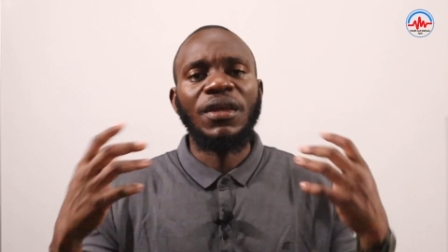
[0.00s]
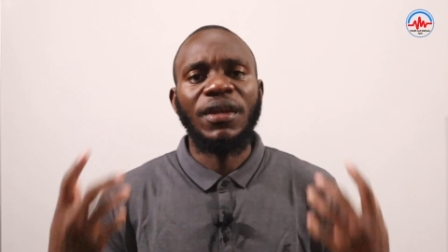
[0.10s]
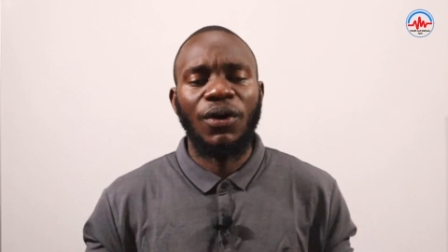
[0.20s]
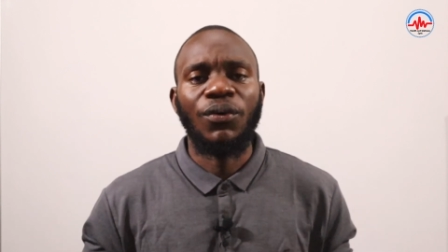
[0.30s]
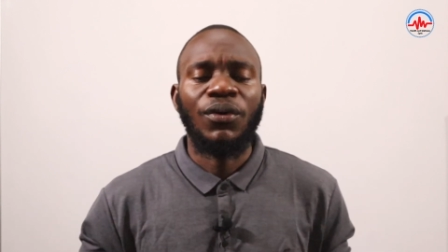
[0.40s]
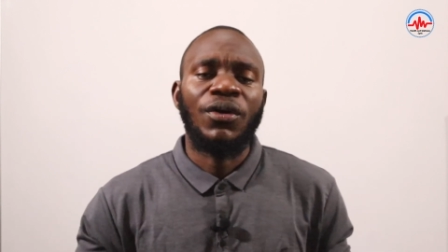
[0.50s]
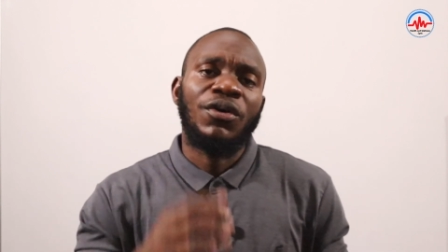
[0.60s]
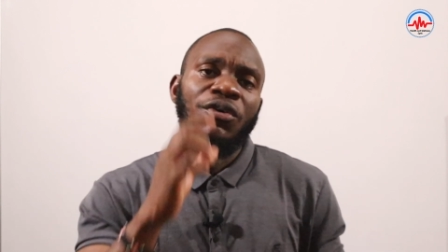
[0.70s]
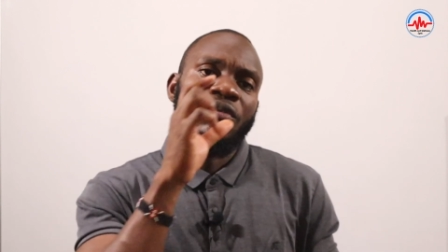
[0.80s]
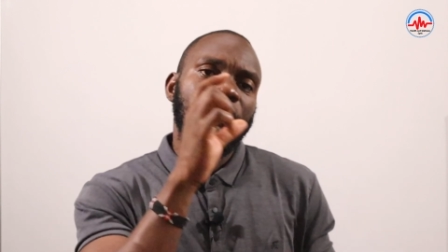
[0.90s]
Now,
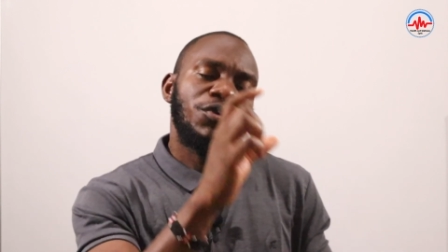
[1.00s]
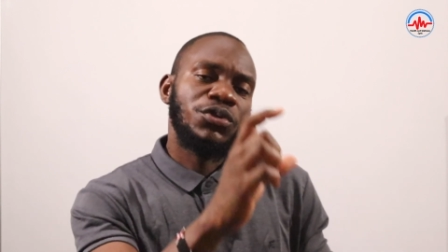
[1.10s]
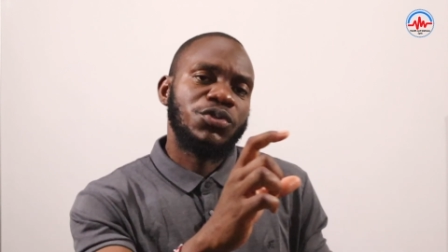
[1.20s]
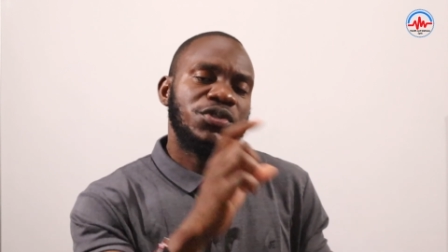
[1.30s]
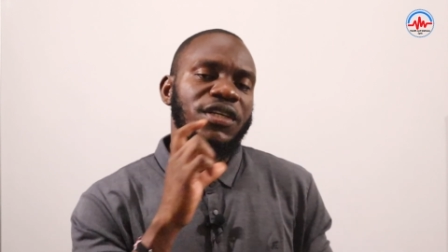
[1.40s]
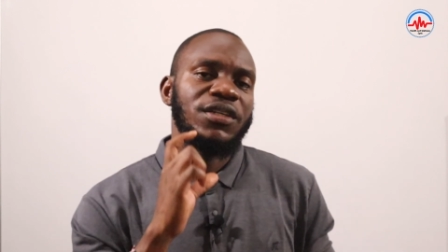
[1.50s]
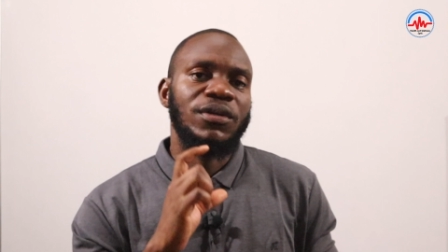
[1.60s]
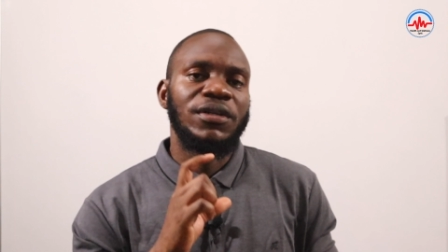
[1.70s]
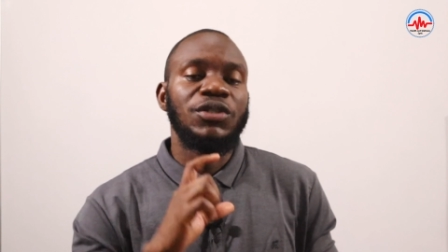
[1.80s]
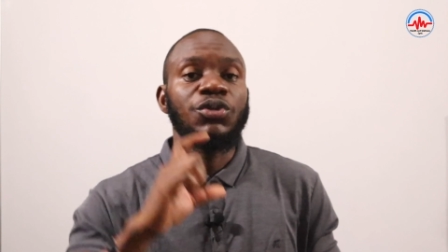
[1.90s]
fructose we said
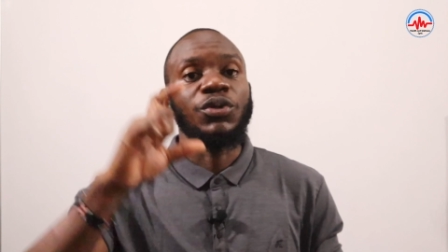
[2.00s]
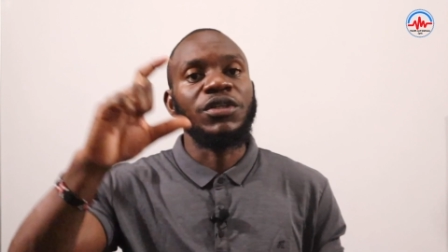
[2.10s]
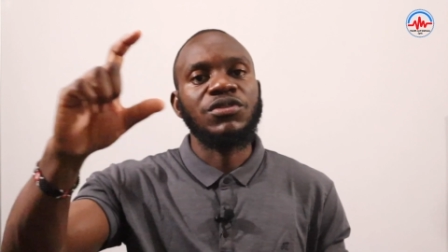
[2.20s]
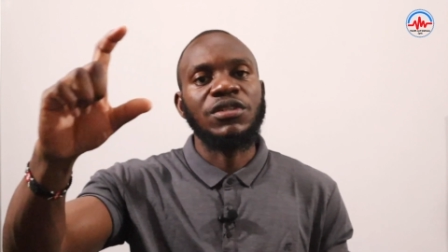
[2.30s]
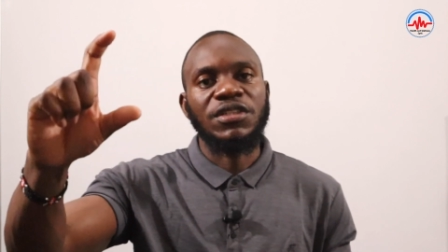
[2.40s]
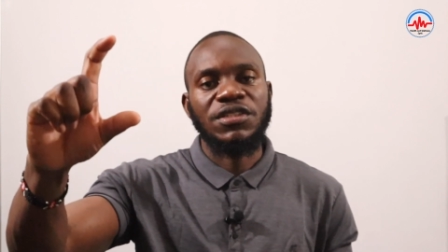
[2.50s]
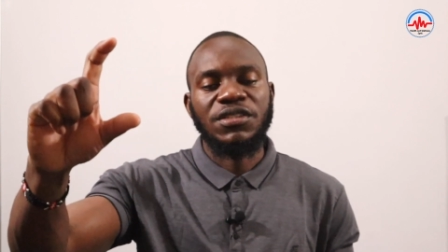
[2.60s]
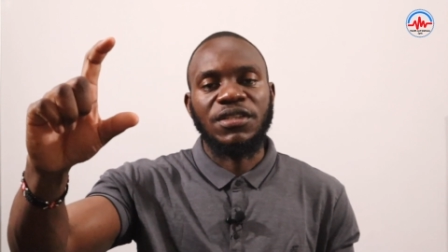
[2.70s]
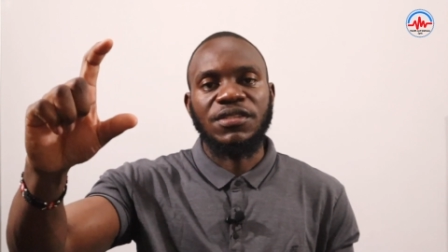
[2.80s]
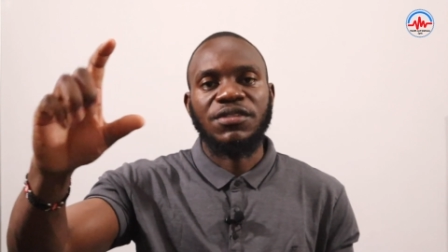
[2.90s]
it will lead to insulin
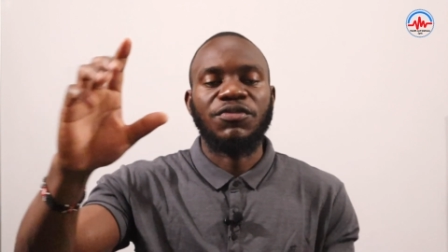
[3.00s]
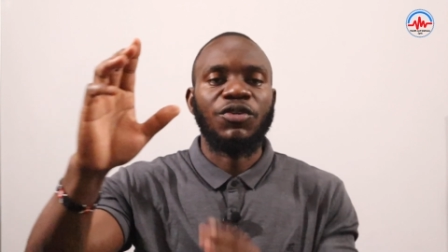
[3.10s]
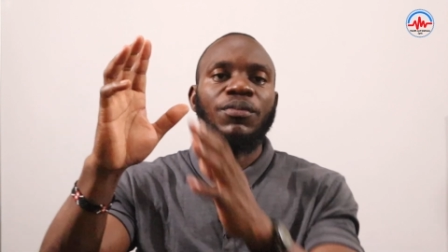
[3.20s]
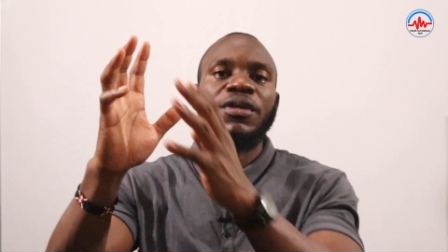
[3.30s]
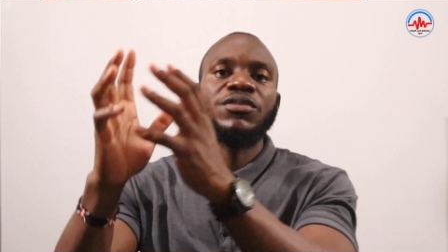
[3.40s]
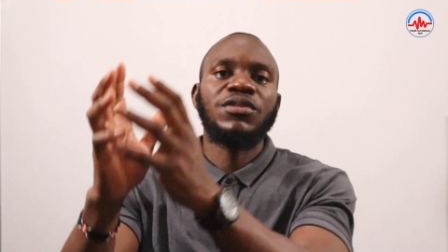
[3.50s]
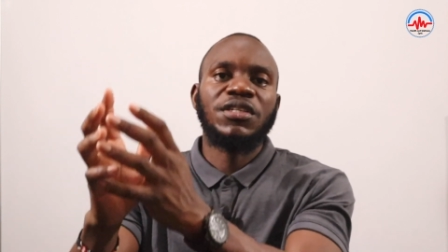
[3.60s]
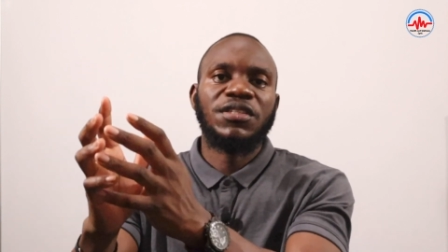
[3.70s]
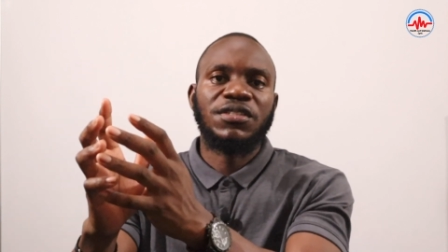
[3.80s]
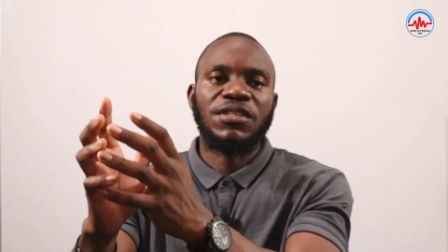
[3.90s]
resistance. From
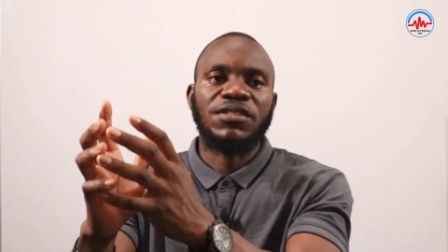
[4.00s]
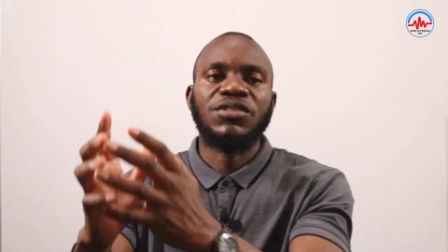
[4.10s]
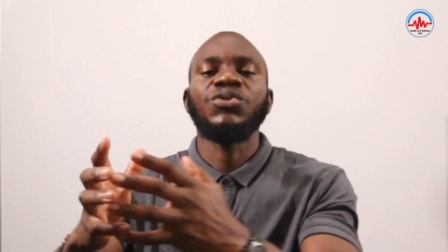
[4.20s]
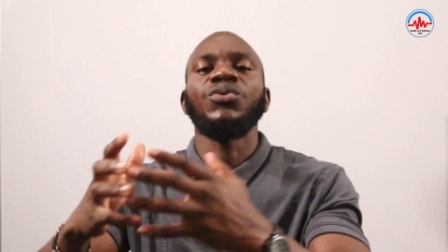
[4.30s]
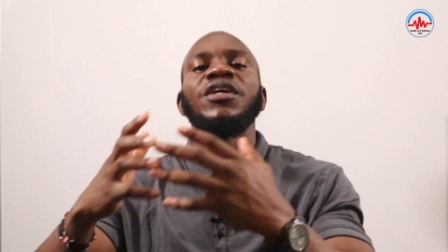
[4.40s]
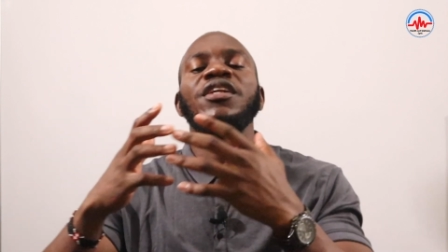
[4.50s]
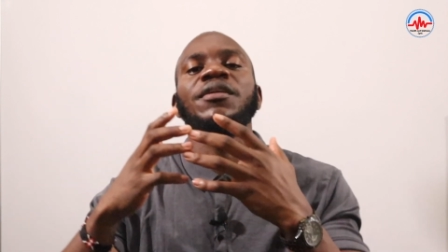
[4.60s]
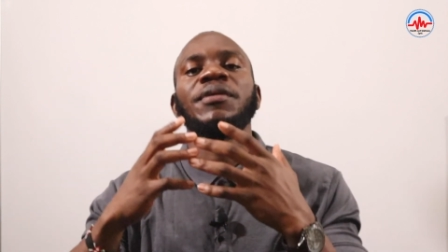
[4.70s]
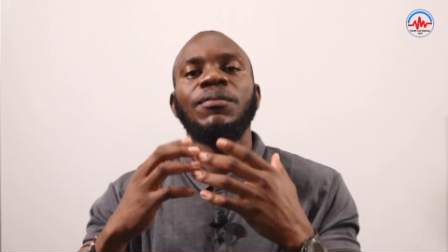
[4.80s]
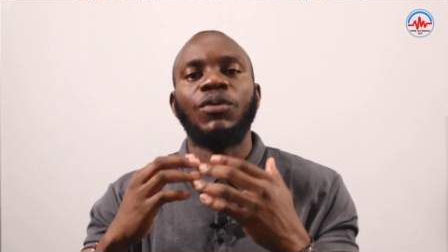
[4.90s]
insulin resistance, you'll get
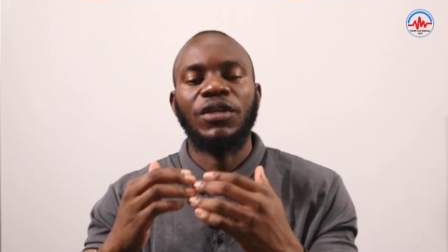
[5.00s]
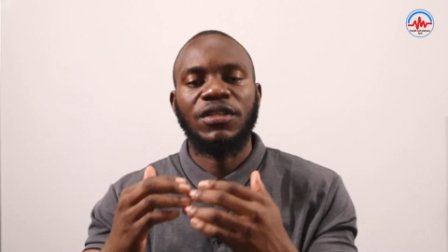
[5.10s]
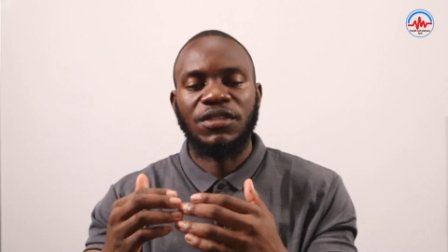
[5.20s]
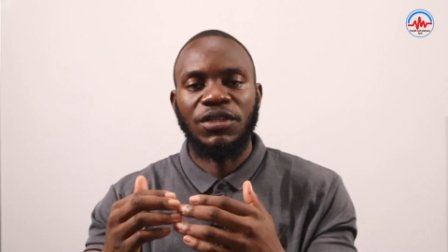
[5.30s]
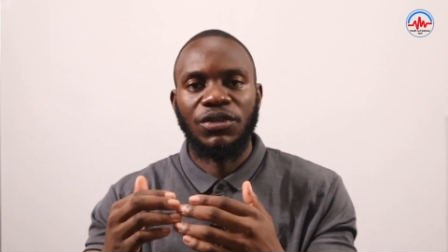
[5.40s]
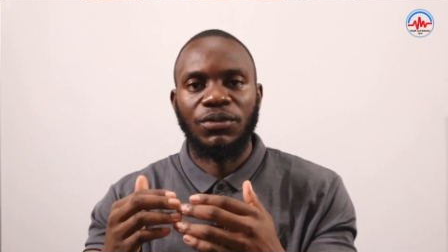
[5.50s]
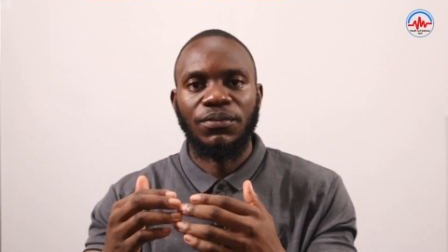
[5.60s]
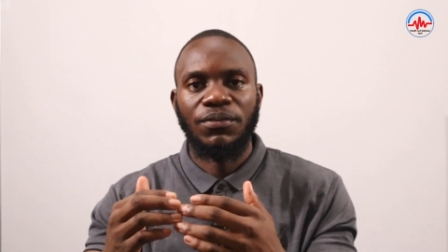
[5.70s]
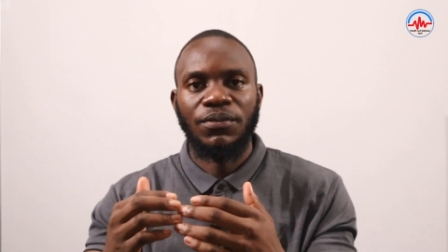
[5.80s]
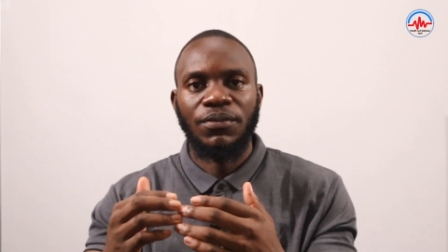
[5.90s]
the metabolic syndrome.